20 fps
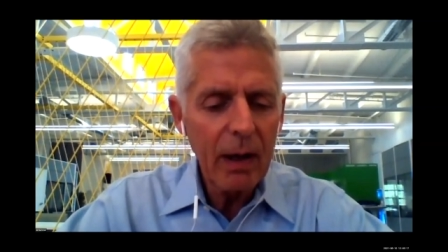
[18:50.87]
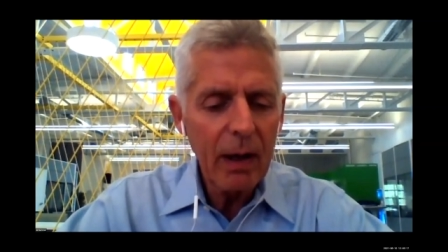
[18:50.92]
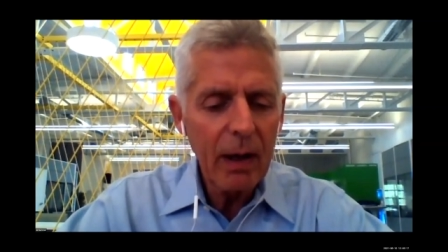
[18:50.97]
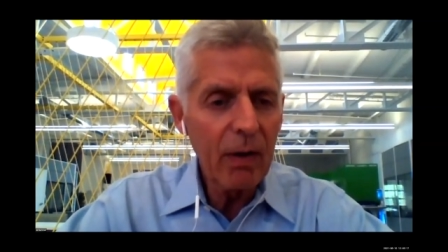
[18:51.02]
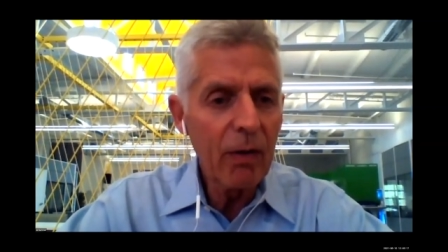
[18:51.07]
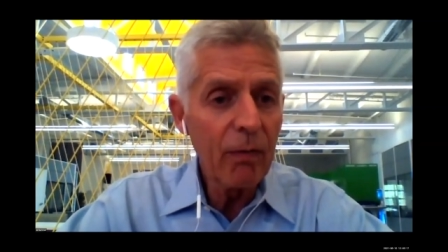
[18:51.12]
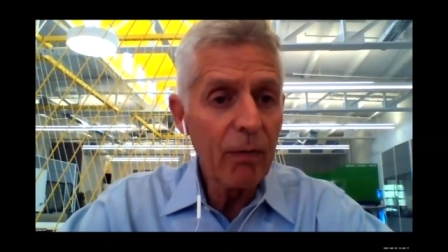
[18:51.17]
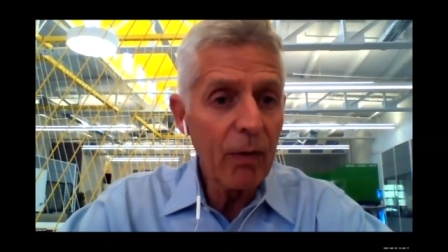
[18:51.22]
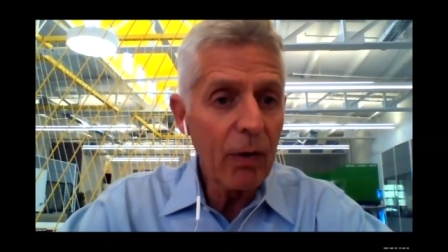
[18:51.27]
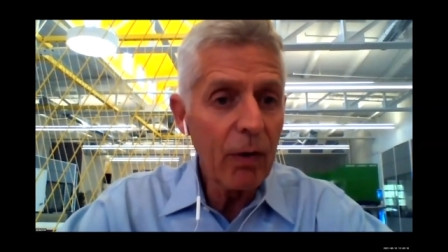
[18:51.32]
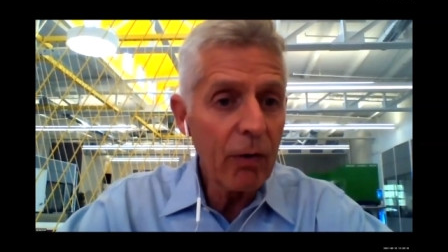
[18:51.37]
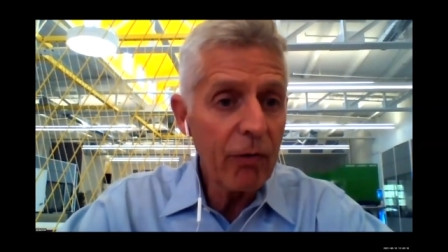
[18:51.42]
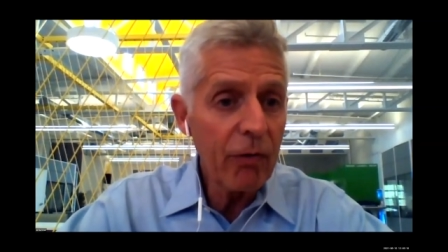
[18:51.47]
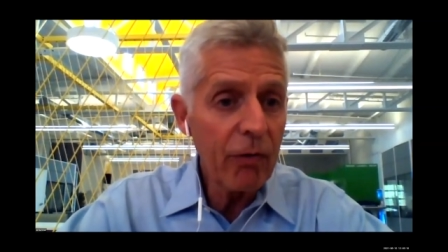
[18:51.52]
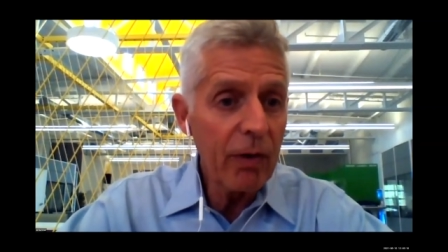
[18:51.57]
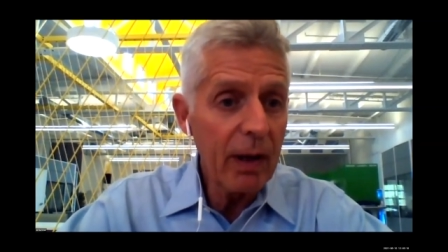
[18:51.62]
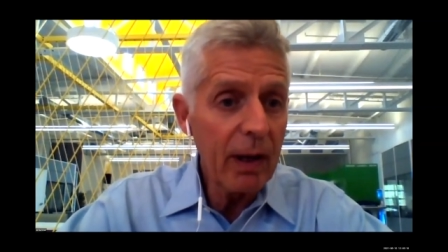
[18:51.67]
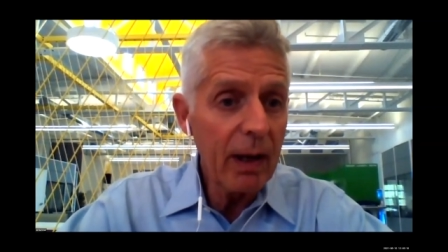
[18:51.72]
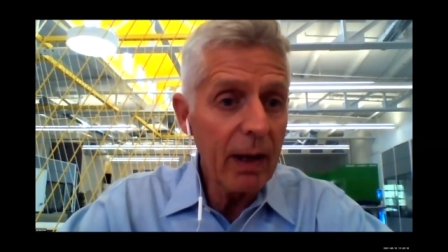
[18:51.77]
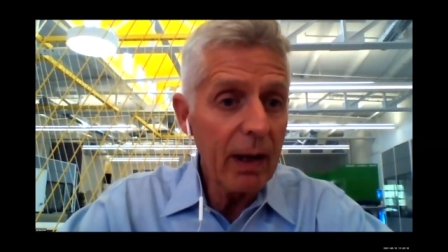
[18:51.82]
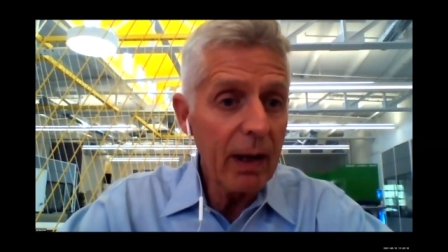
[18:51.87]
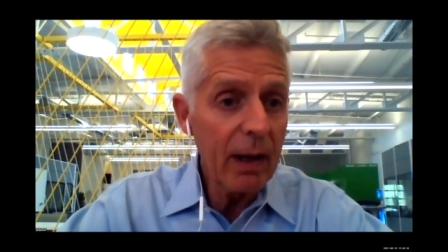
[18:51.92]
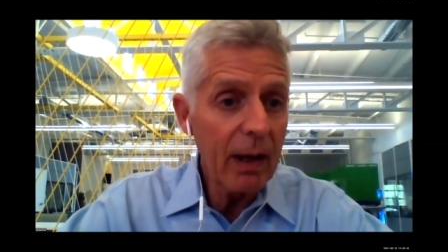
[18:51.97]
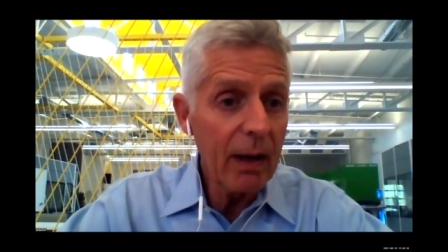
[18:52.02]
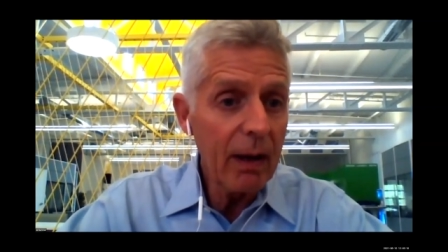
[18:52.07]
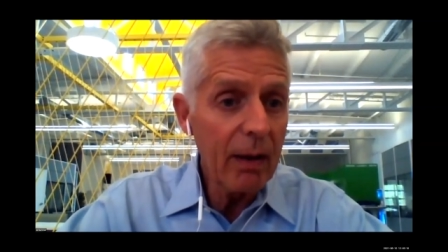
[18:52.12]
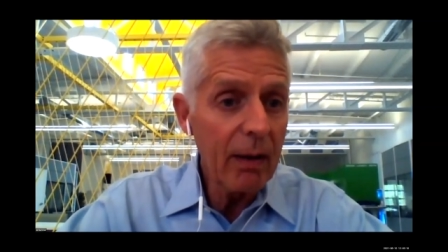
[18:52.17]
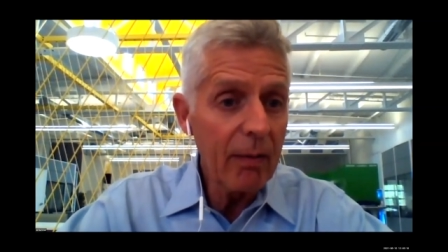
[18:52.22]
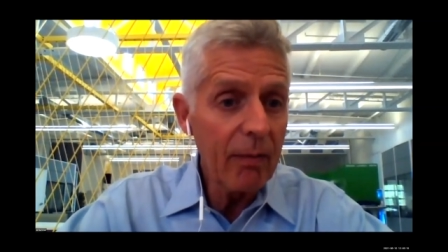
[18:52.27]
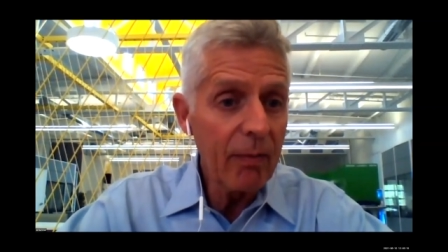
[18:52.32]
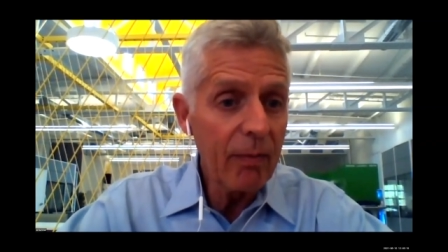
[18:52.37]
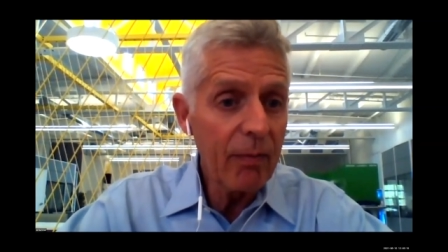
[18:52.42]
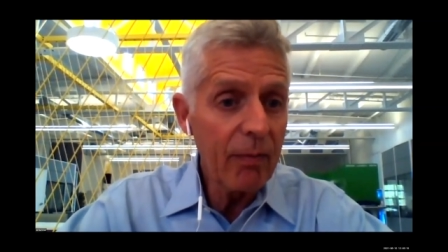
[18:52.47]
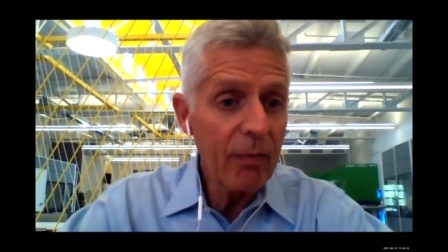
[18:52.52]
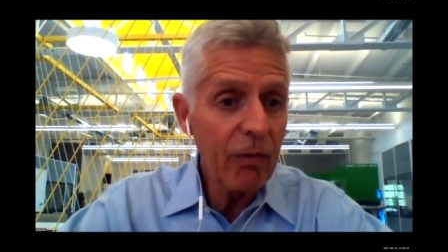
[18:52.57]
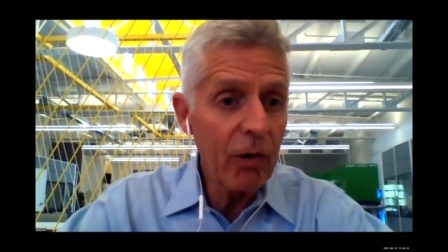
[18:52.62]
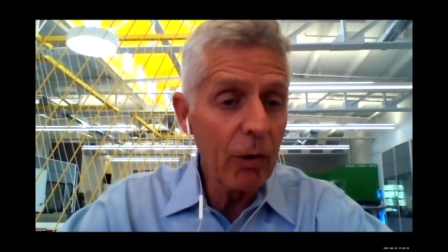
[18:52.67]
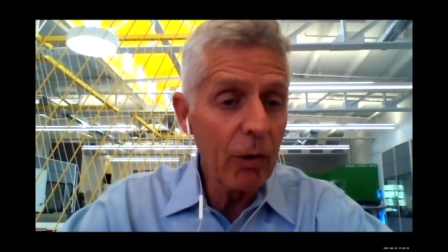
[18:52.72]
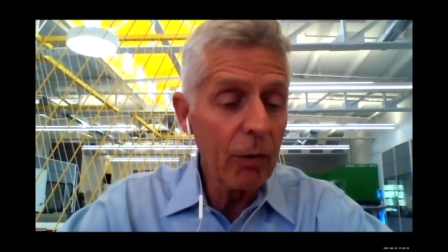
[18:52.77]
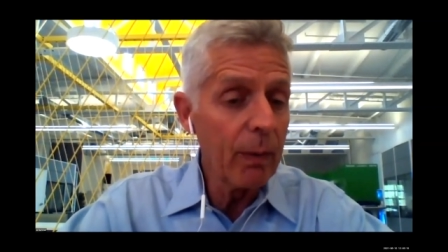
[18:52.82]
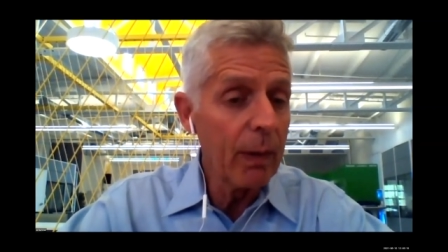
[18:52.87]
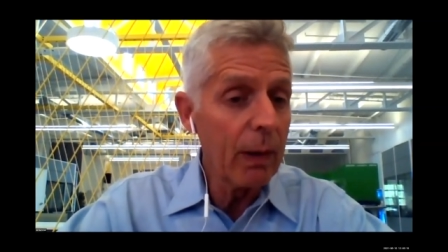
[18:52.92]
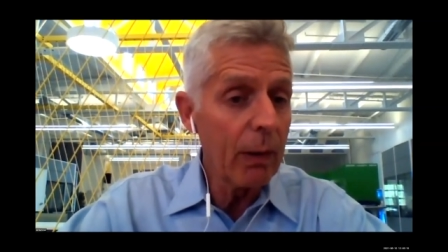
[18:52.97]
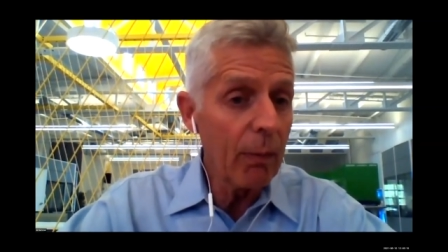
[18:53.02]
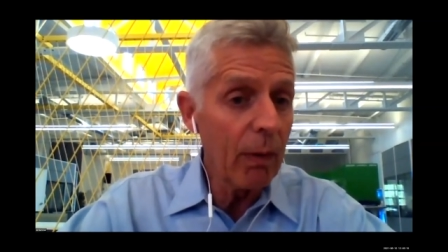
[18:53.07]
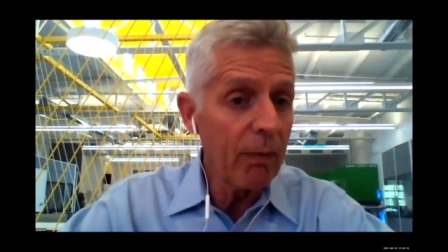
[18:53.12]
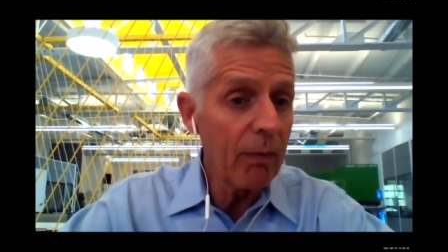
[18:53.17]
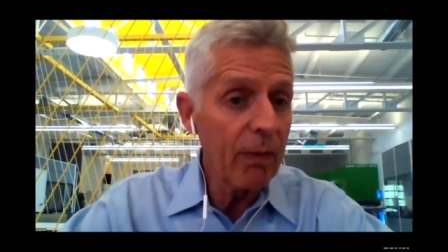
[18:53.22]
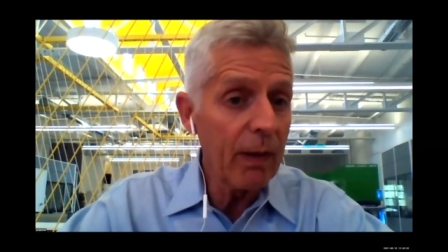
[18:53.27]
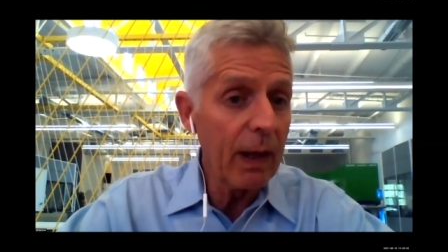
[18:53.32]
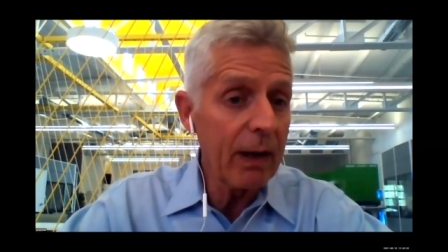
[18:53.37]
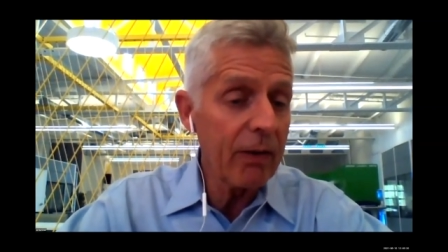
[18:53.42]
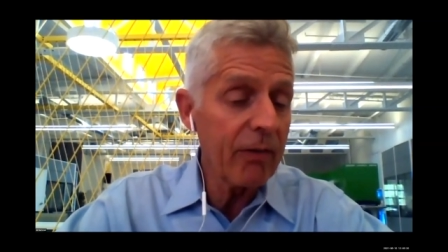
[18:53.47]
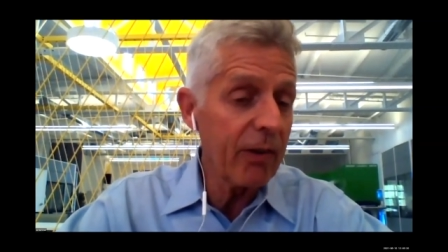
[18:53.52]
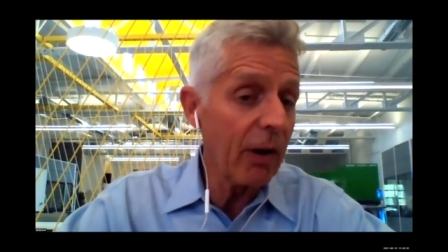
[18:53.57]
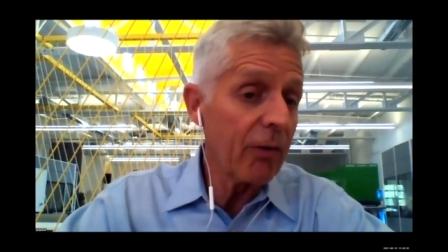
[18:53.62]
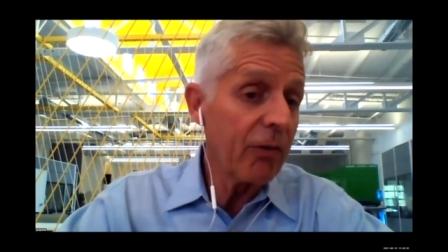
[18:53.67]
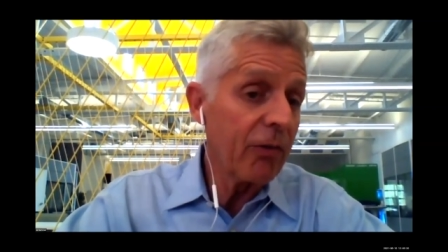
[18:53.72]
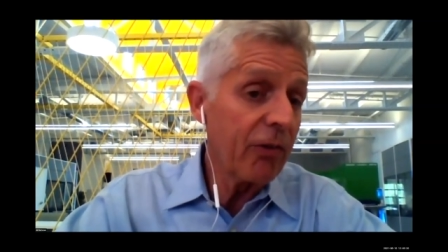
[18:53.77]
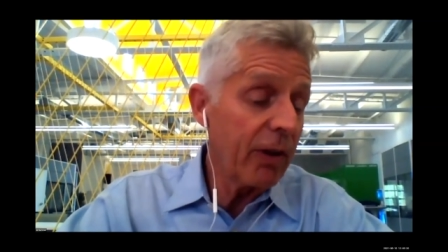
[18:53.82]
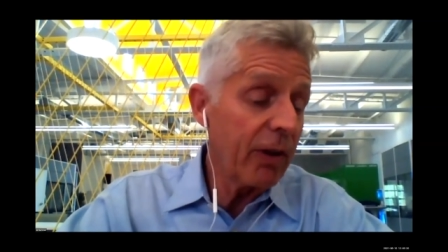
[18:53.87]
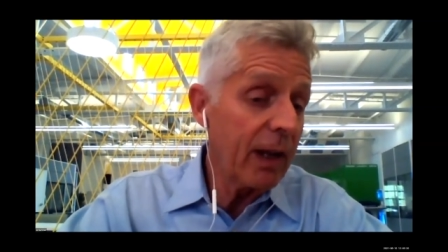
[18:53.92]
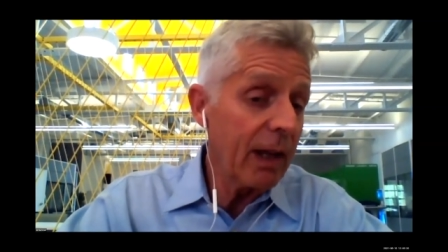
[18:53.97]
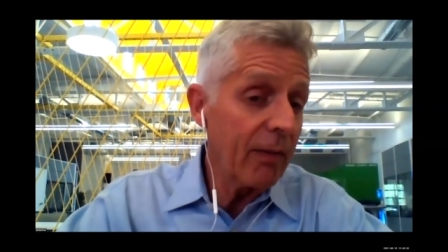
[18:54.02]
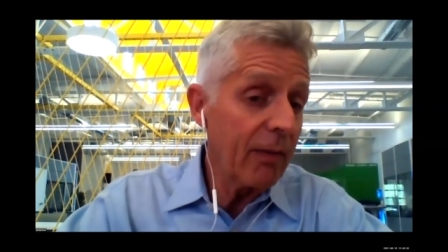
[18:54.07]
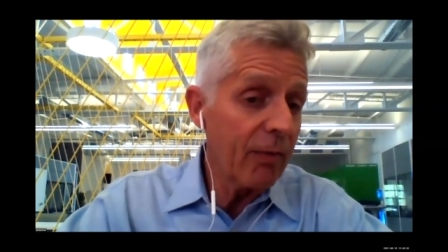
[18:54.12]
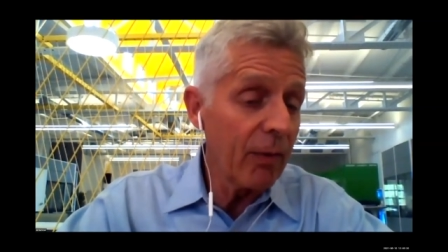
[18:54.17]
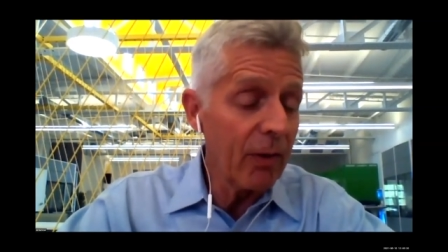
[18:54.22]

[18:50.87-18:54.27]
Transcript: kind of a diversity of children that reflects our city?